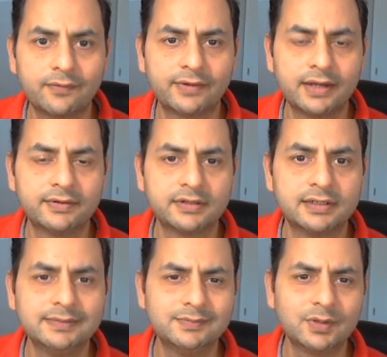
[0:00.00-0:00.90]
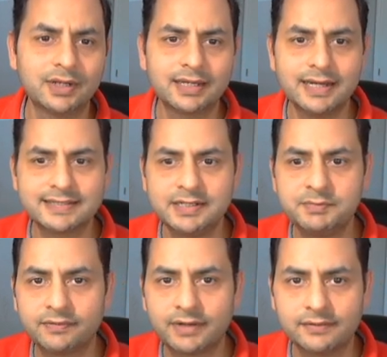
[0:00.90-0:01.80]
500, more like a
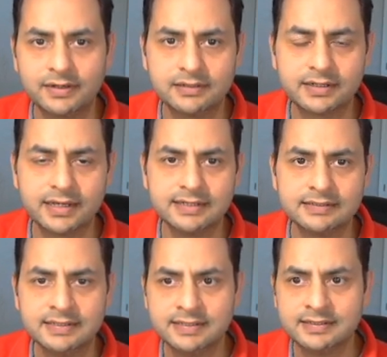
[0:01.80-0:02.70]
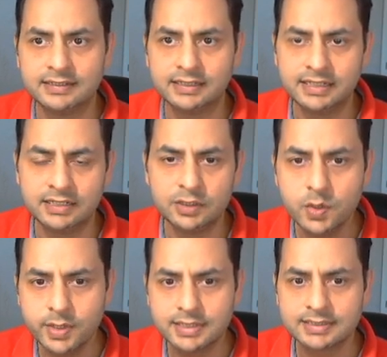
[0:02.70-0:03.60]
S&P 500, and in
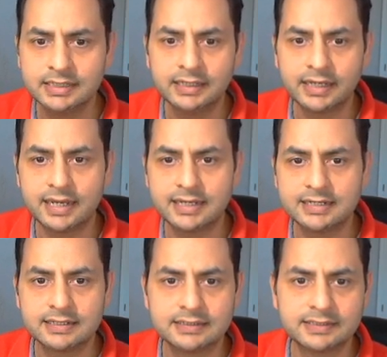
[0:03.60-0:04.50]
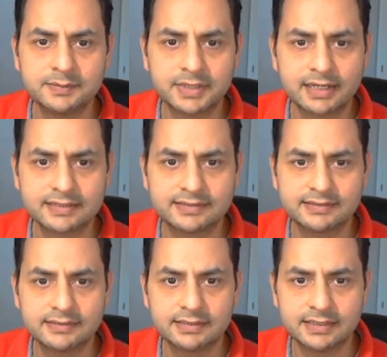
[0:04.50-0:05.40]
US, and seems like
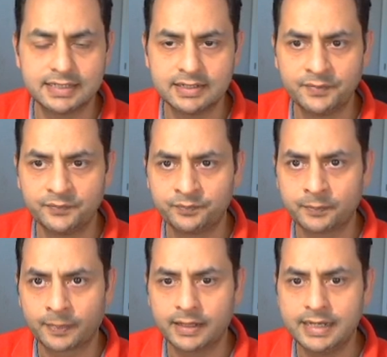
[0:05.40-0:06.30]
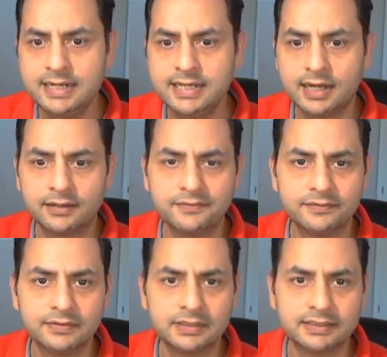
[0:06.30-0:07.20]
in India
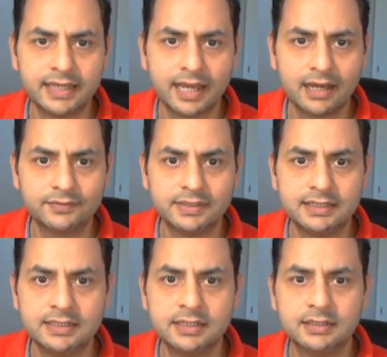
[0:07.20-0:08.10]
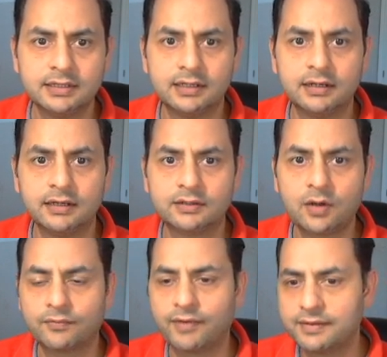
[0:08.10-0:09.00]
they have the
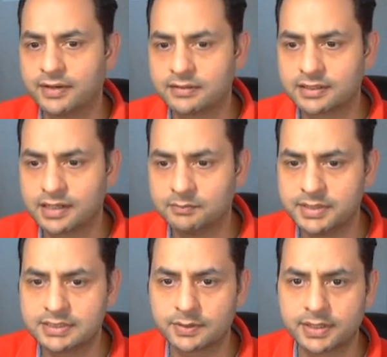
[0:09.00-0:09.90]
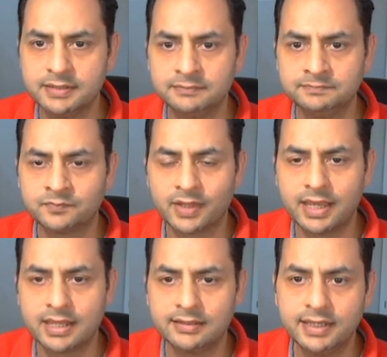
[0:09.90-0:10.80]
top 500 companies. Okay,
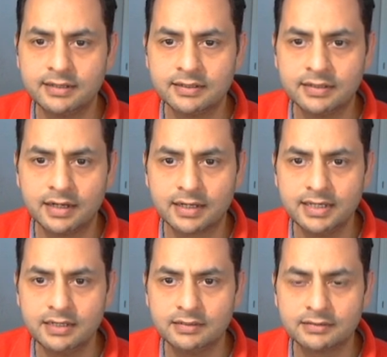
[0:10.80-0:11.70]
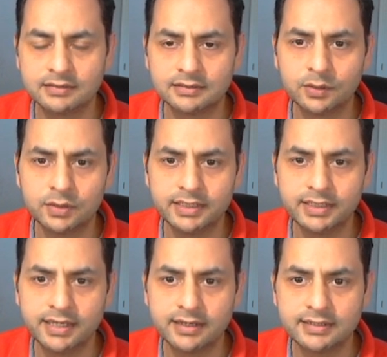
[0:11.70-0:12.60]
and then again the good thing
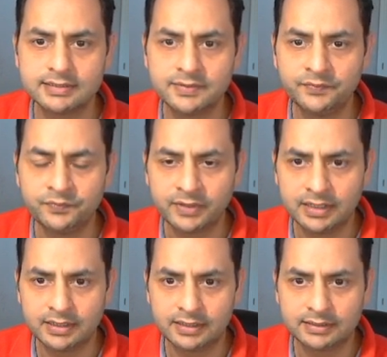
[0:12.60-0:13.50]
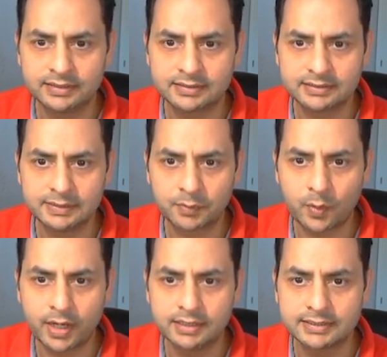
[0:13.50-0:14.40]
here is they
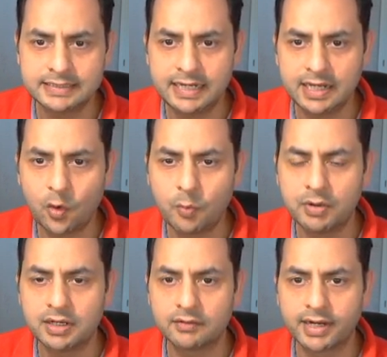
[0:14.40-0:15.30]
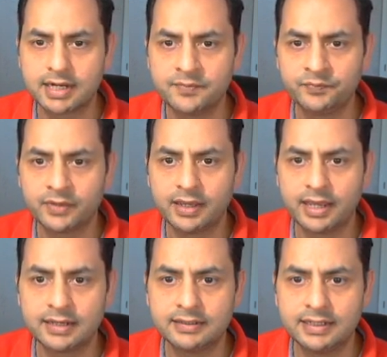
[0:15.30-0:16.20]
provide this data openly, right?
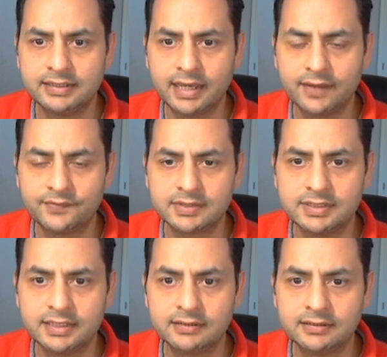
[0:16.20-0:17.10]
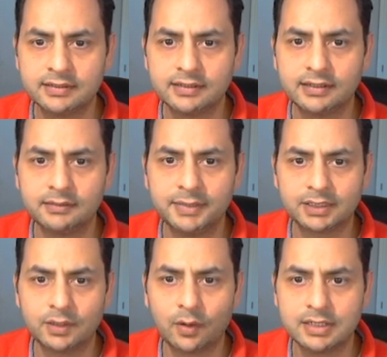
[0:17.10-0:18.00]
And then they have certain
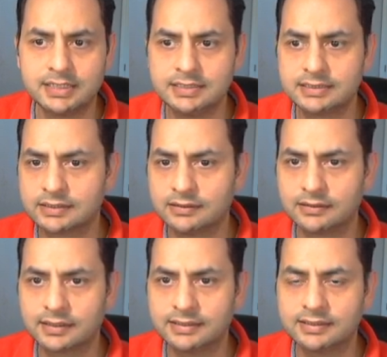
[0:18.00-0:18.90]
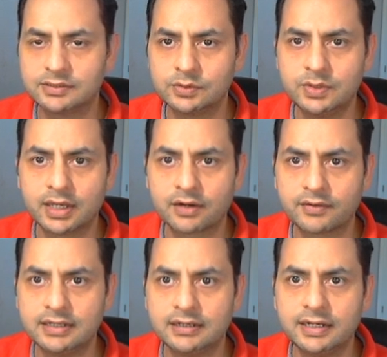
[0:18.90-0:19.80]
methodologies or other, so you can
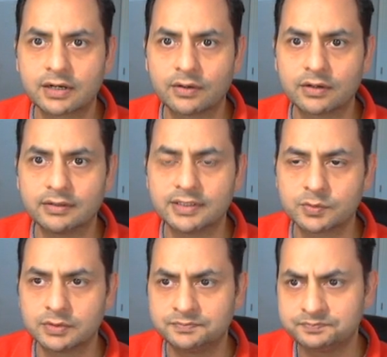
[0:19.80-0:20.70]
read later on this one.